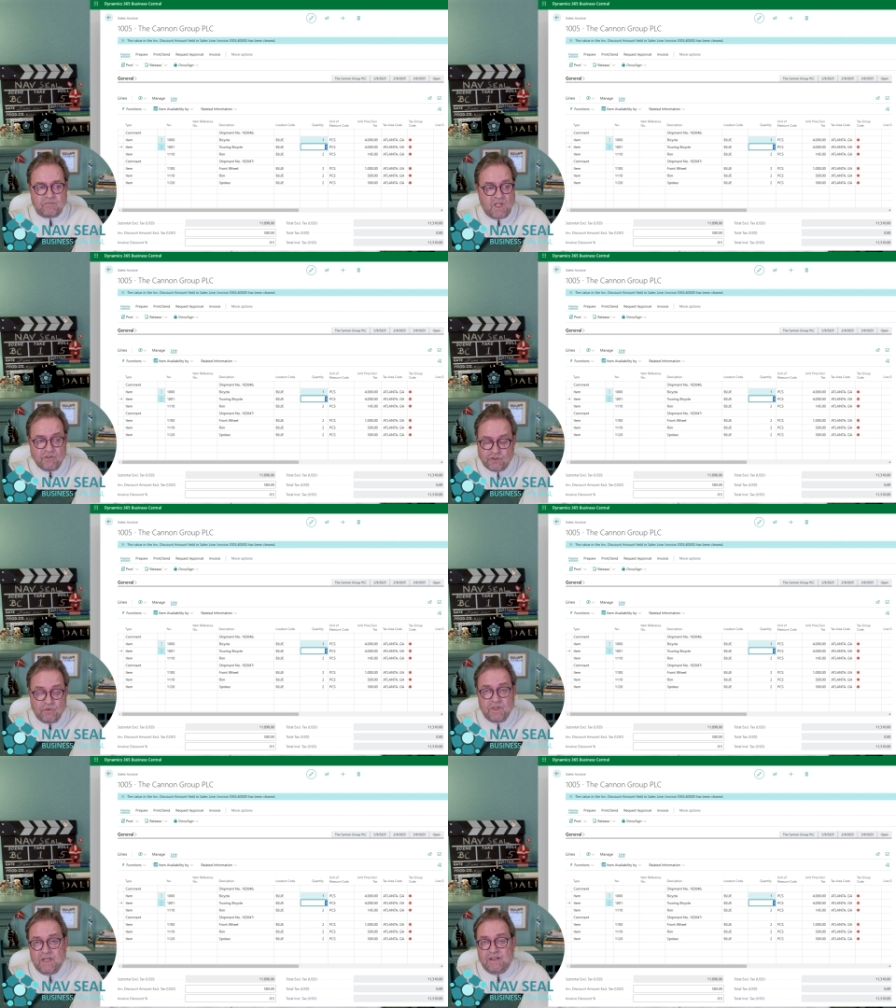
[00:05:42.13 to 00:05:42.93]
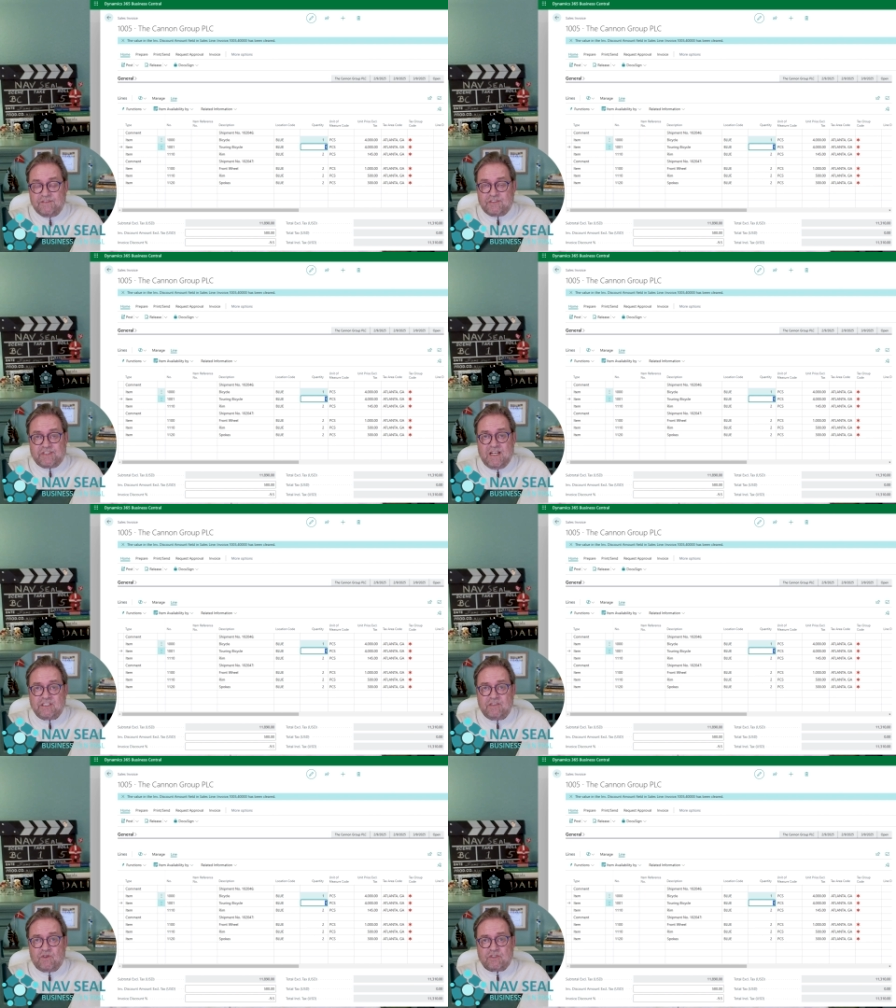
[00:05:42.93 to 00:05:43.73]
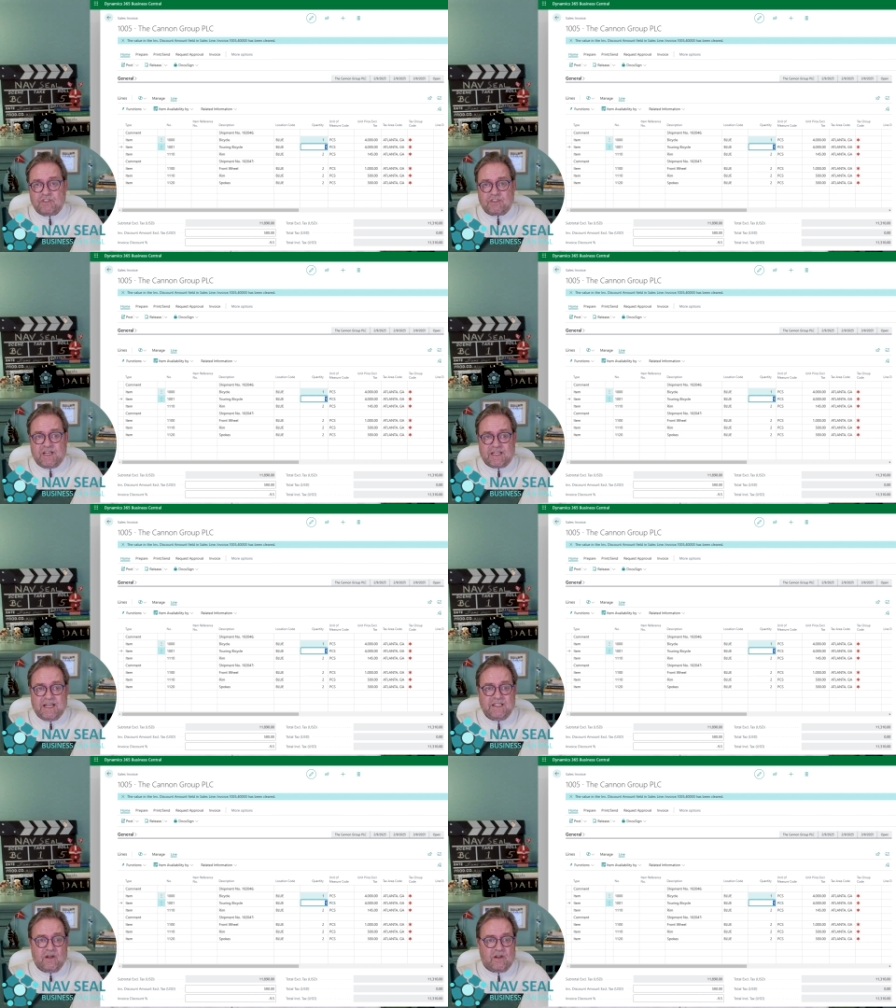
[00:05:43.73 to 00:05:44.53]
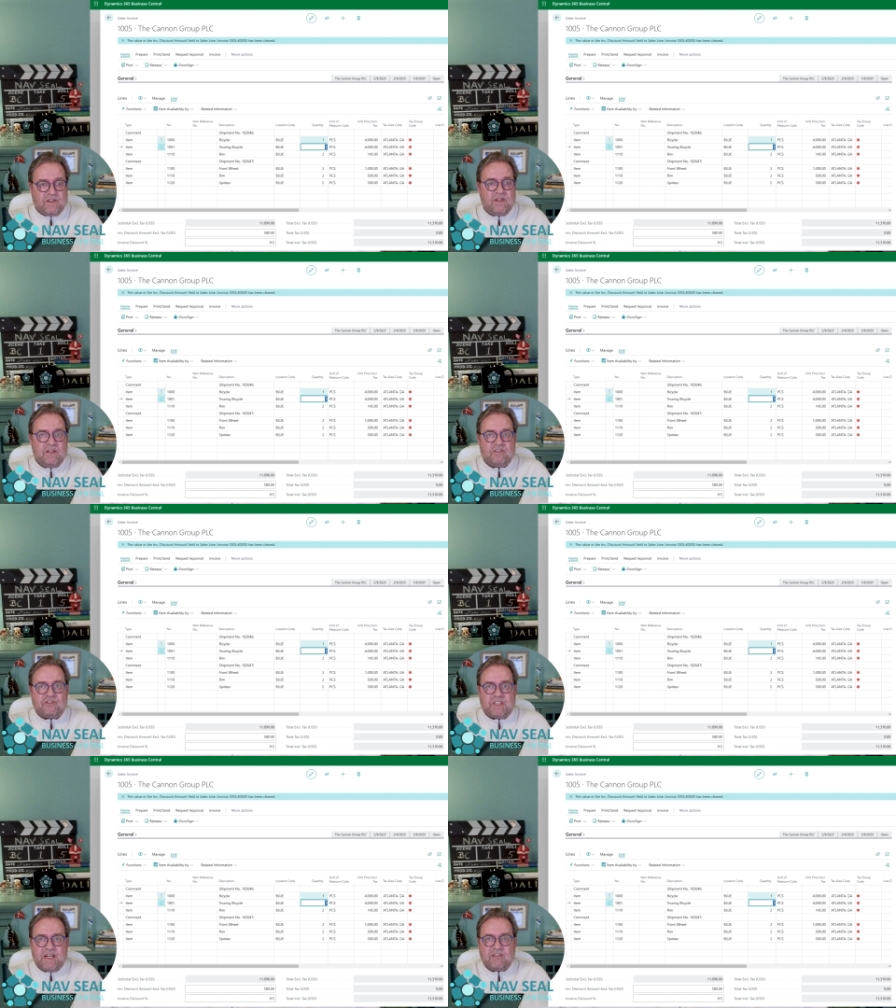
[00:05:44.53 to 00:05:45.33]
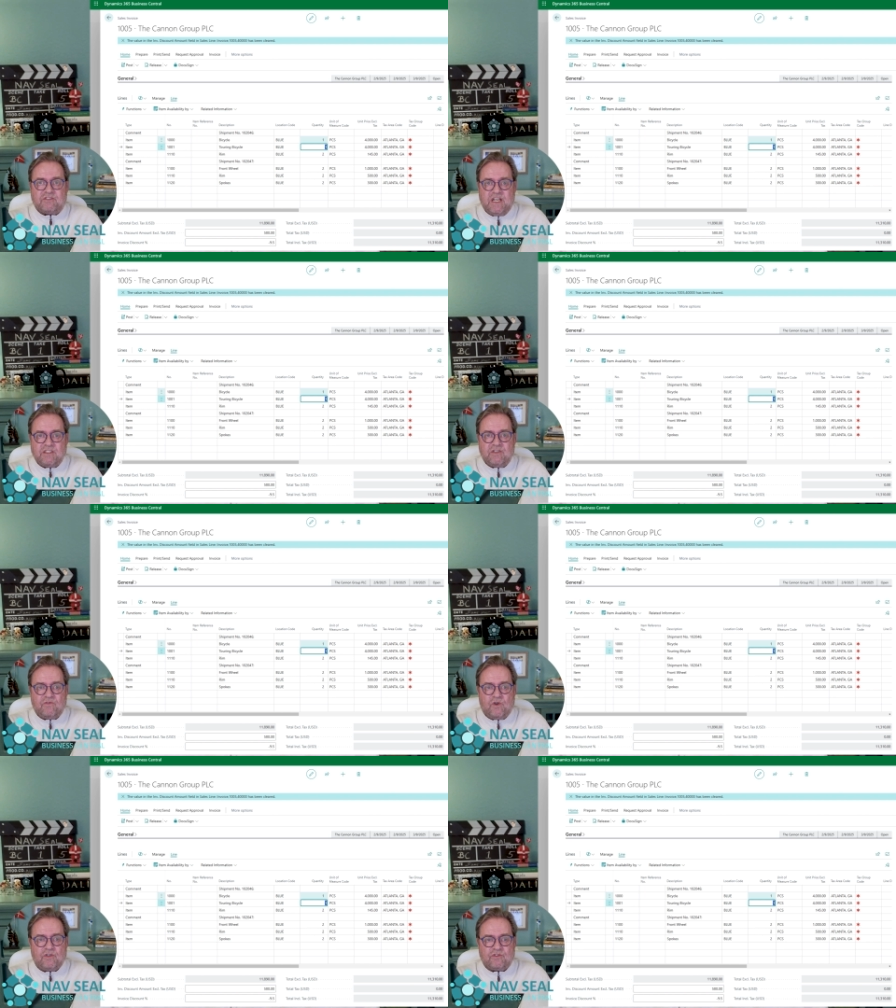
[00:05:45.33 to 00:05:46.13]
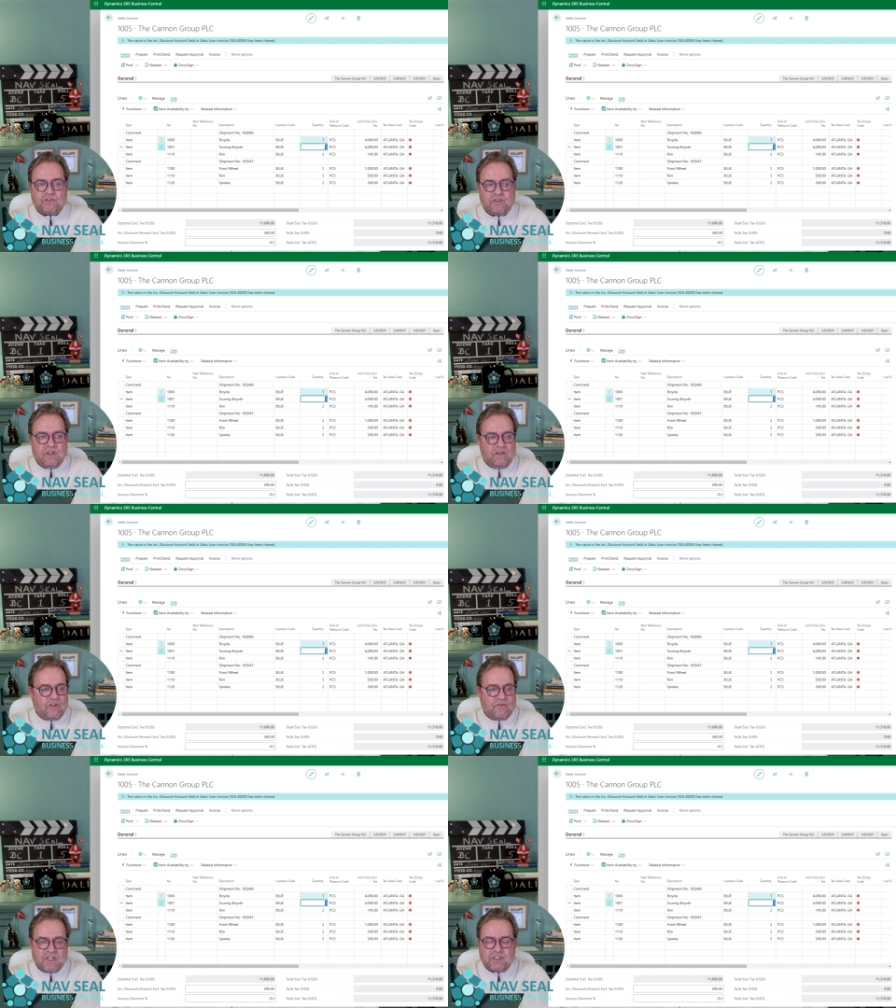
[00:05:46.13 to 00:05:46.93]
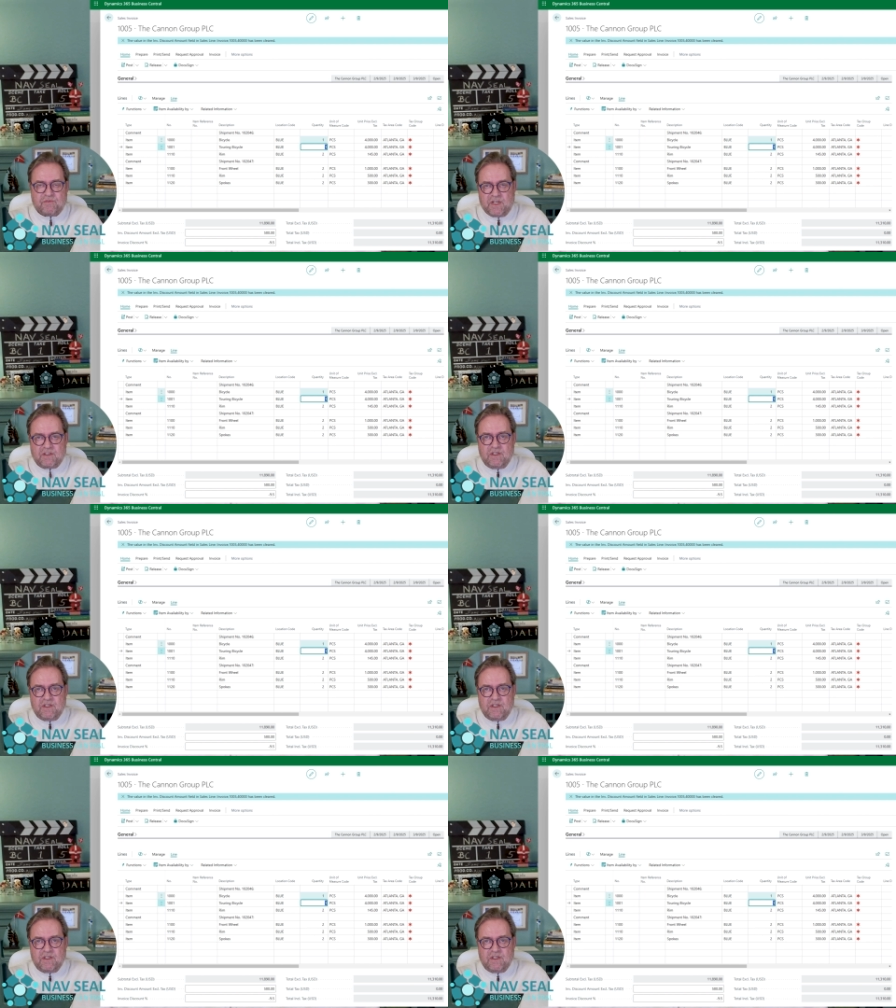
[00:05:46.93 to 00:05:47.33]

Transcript: So the sales invoice is like any other standard sales invoices, the rest of it.